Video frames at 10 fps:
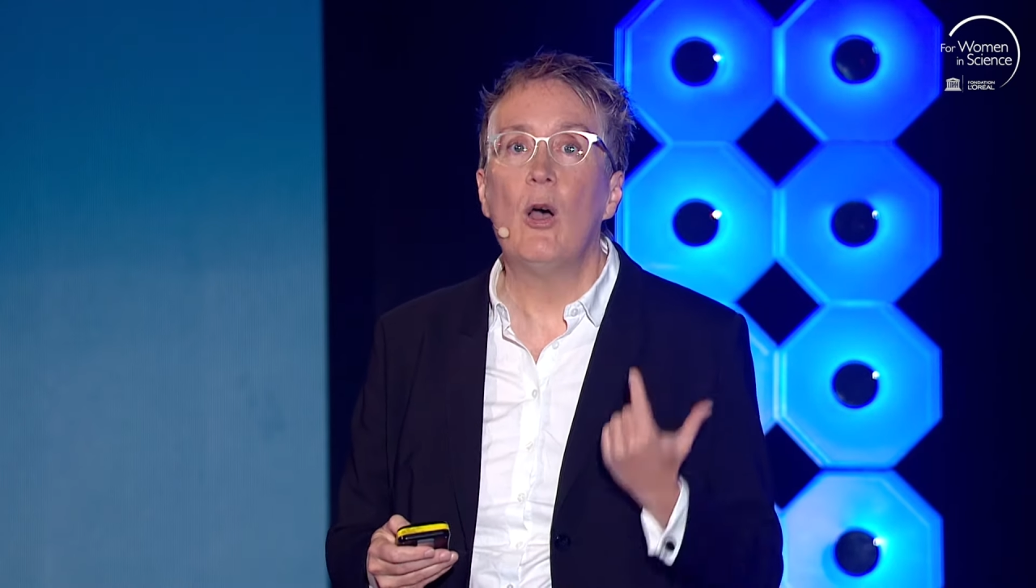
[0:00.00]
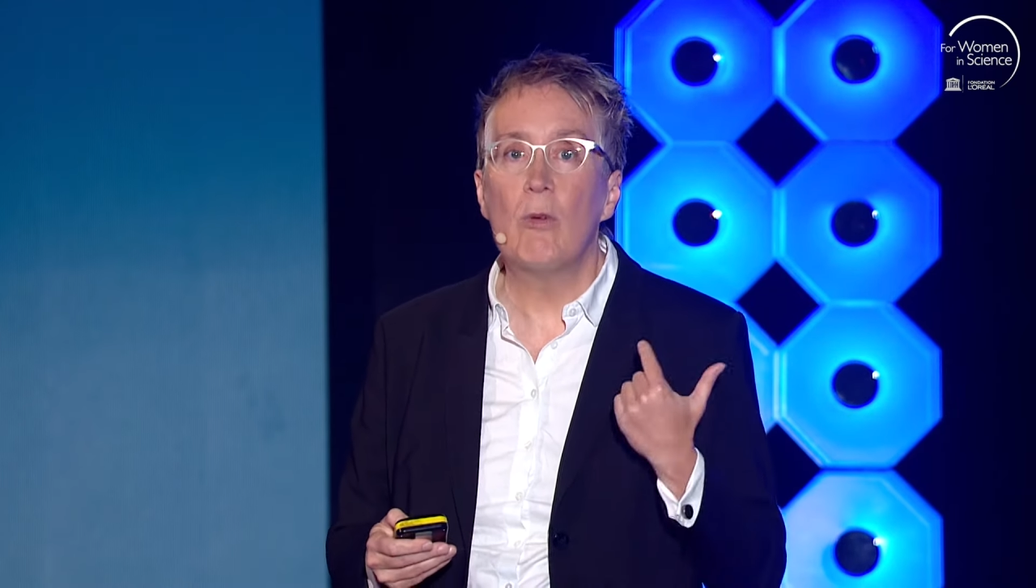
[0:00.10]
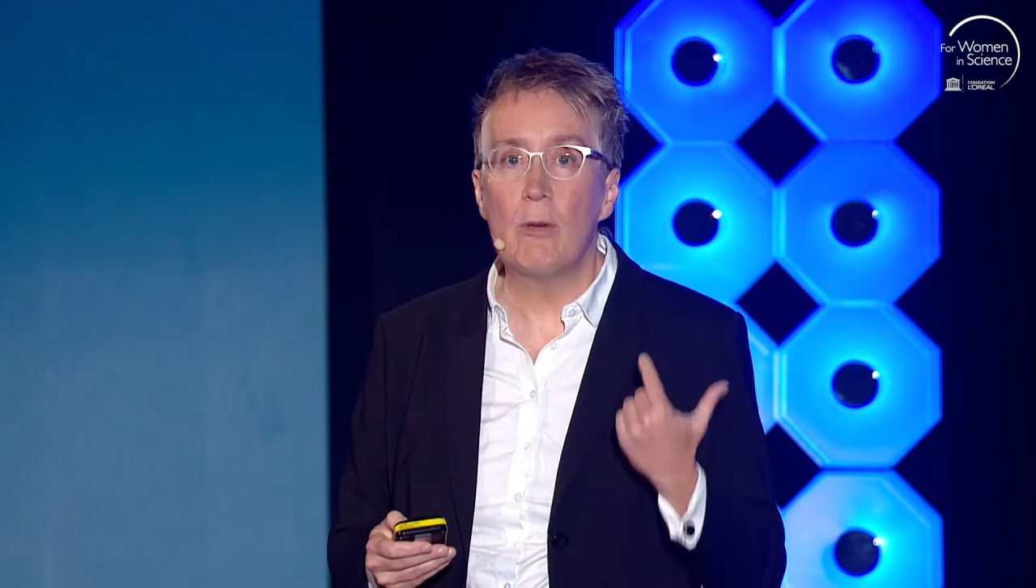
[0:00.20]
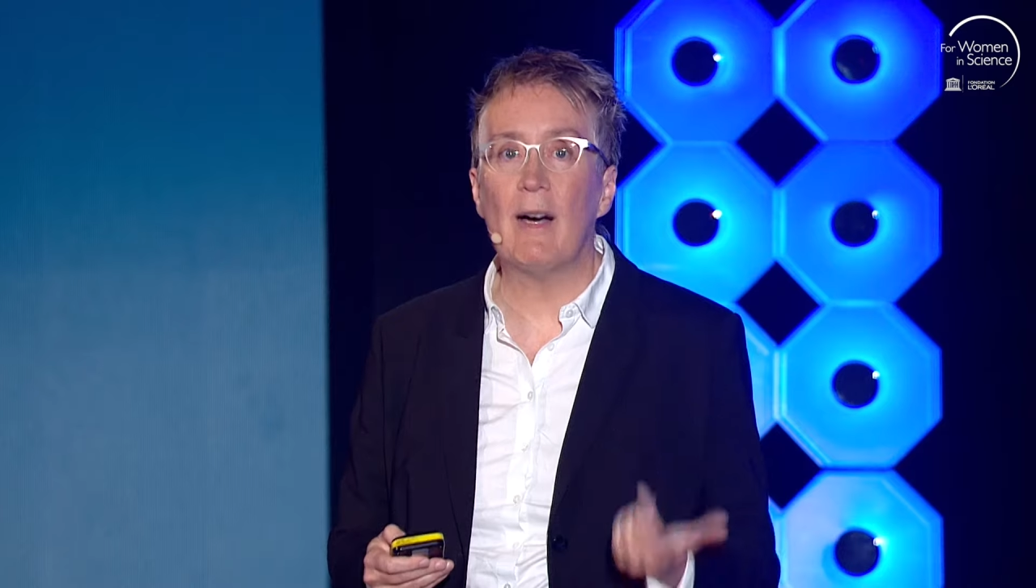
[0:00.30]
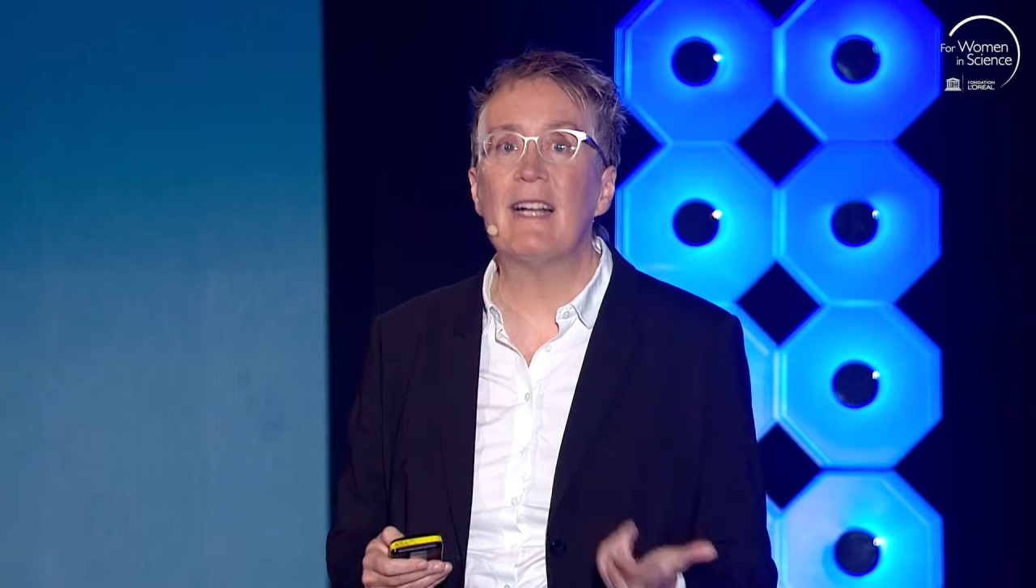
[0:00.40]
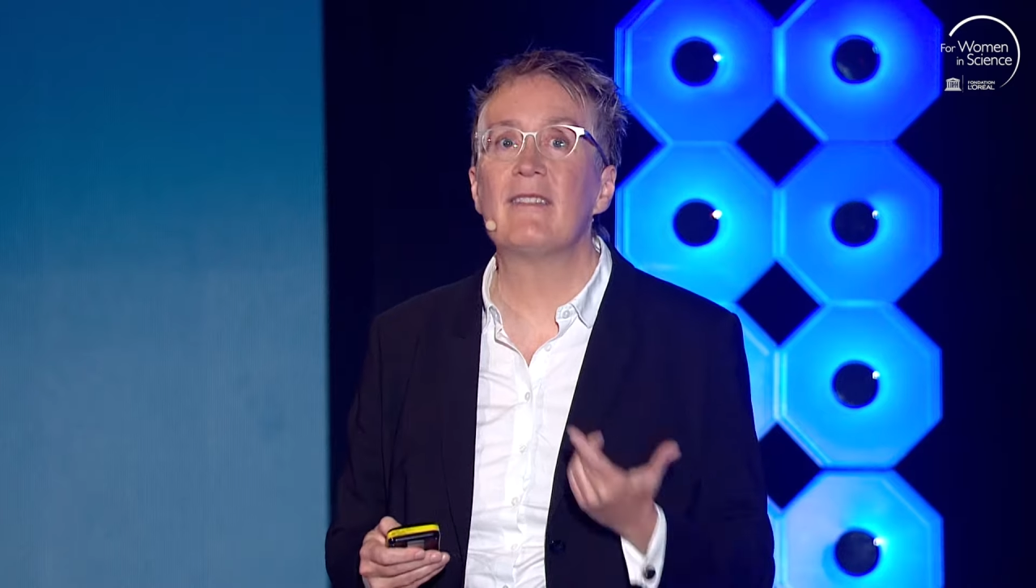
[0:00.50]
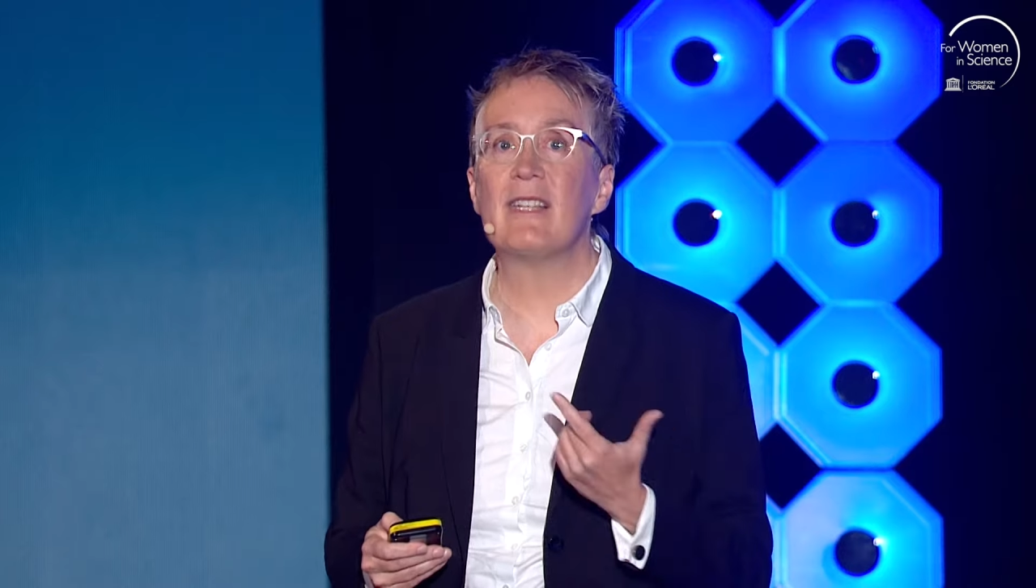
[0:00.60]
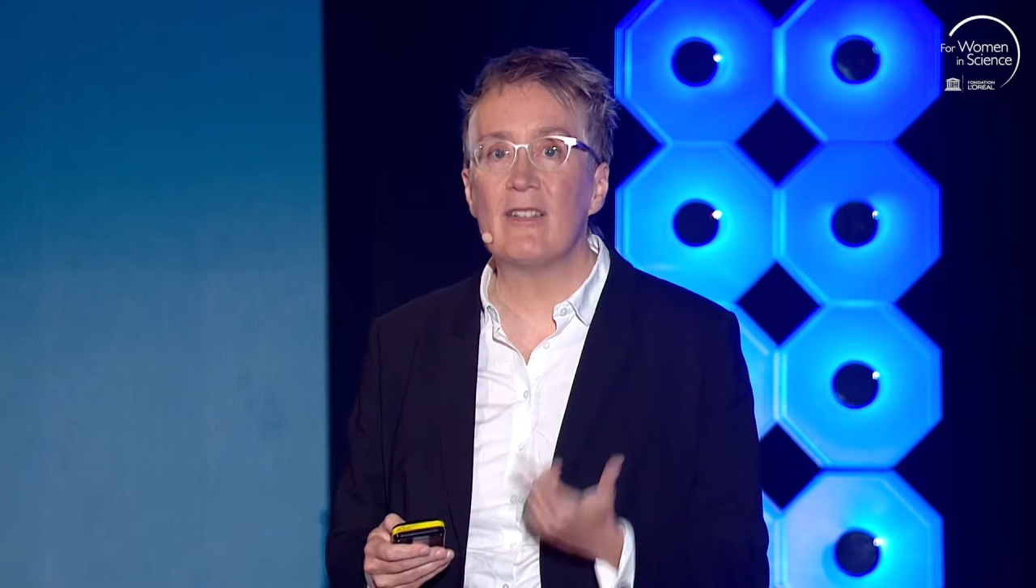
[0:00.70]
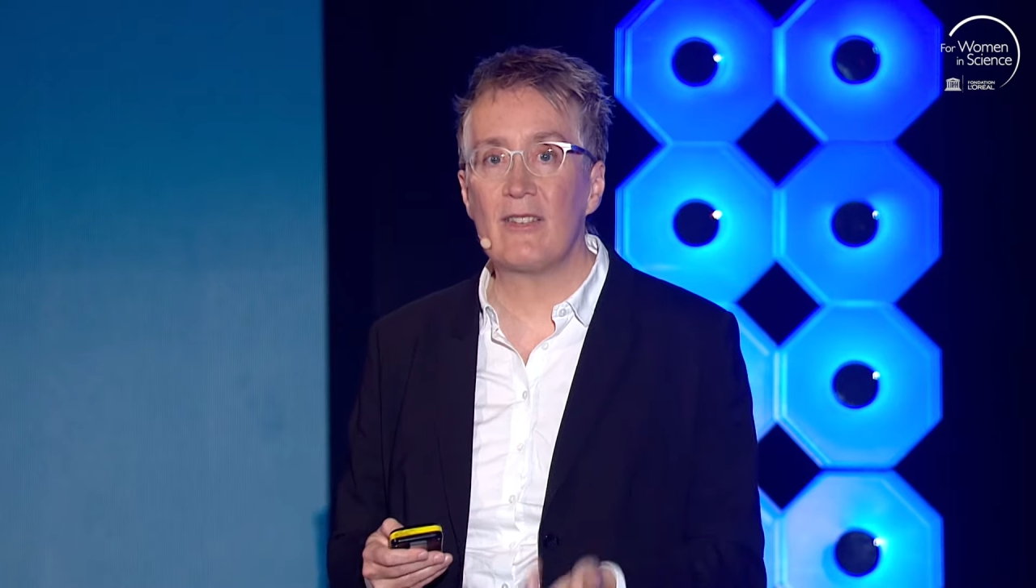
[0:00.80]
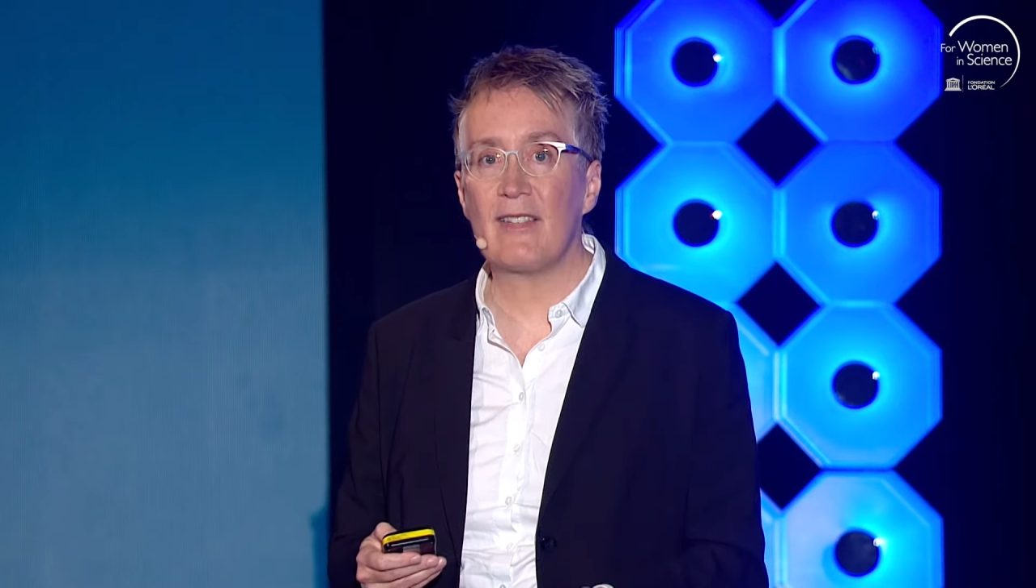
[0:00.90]
We want to
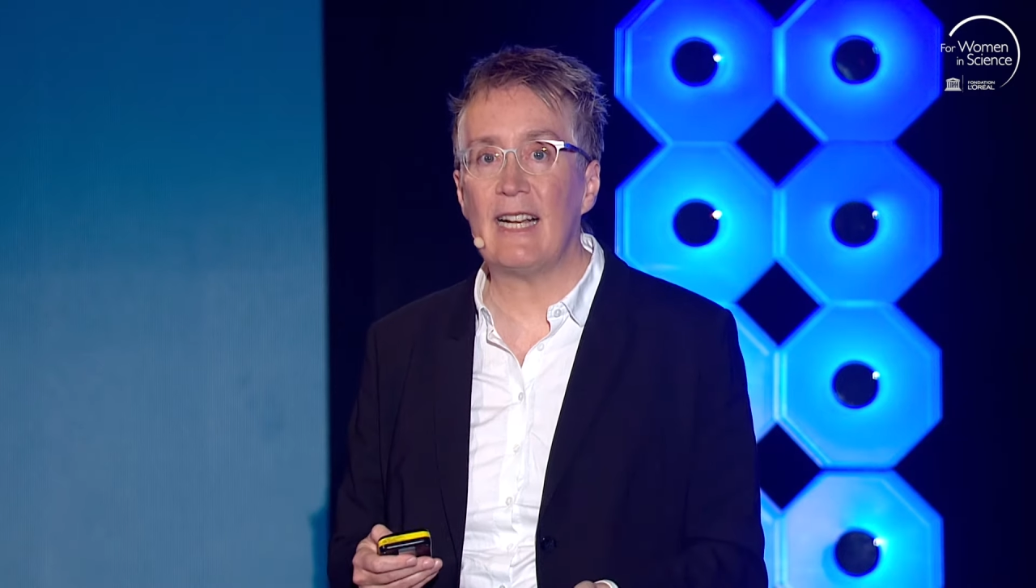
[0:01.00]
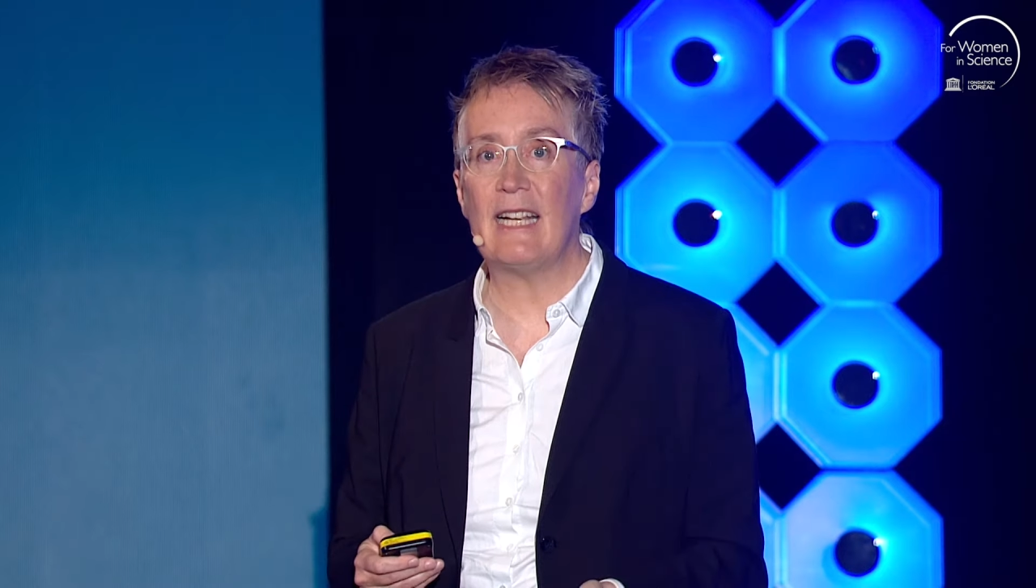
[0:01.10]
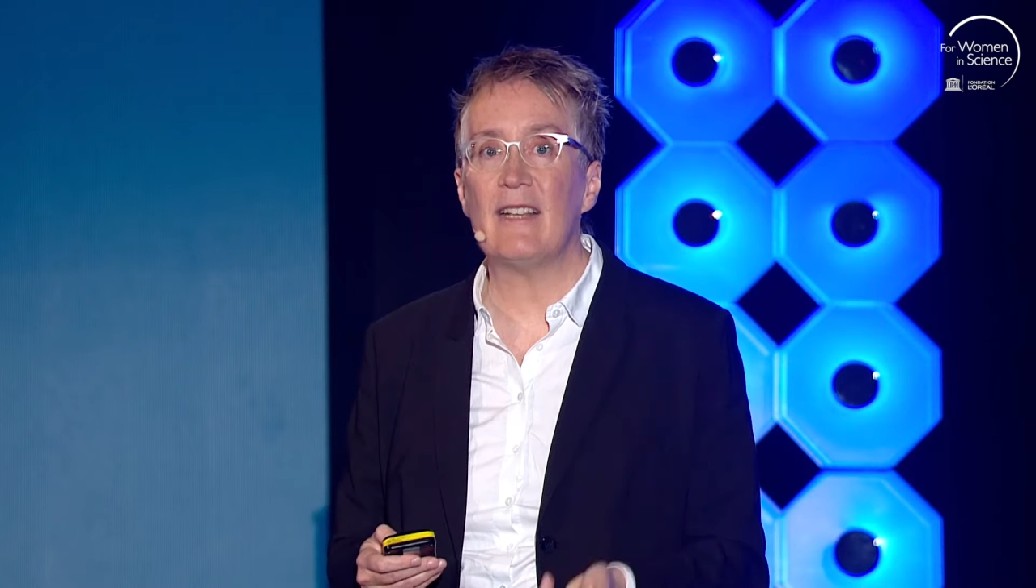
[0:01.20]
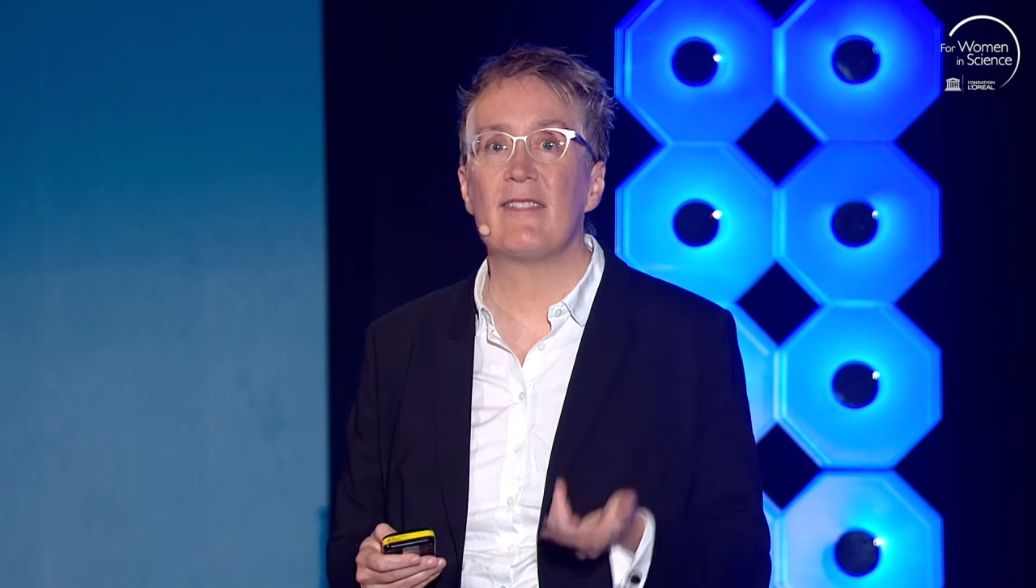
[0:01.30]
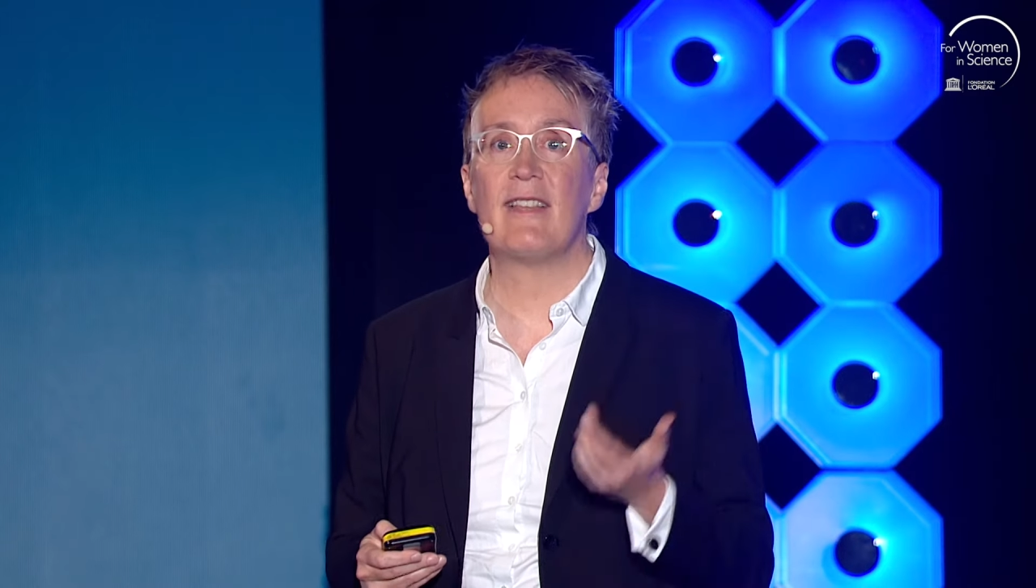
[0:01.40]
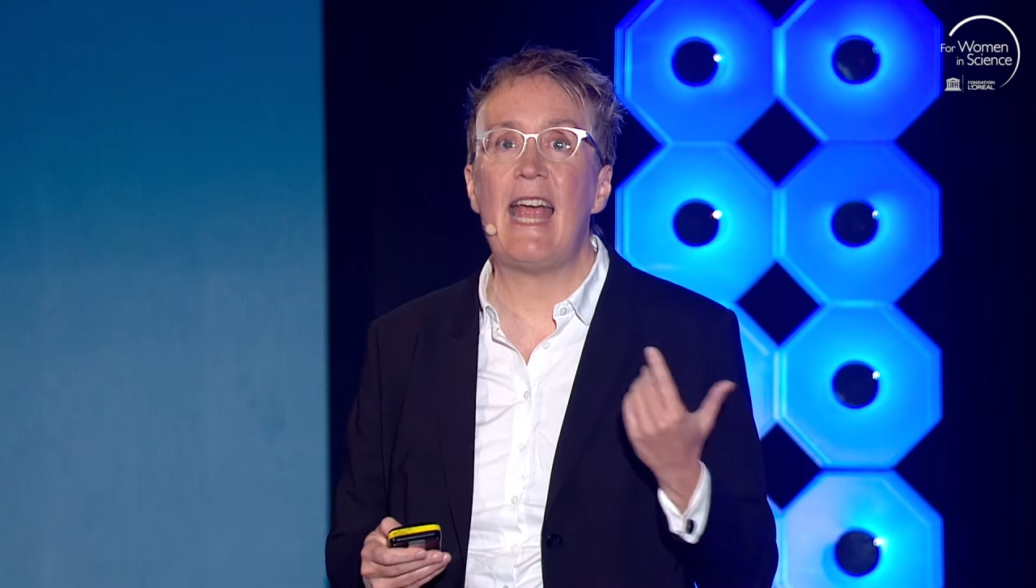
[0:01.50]
use science